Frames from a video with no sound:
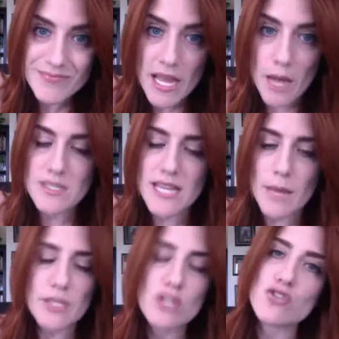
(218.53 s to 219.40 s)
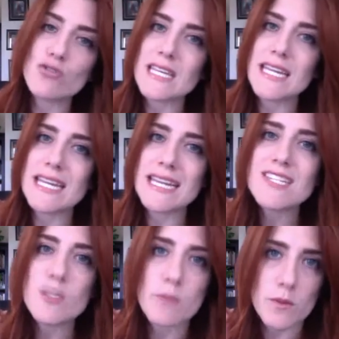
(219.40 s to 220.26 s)
How is that being truly
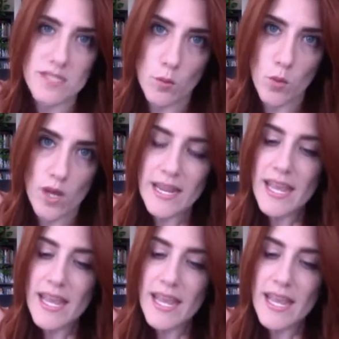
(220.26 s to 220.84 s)
intimate with someone?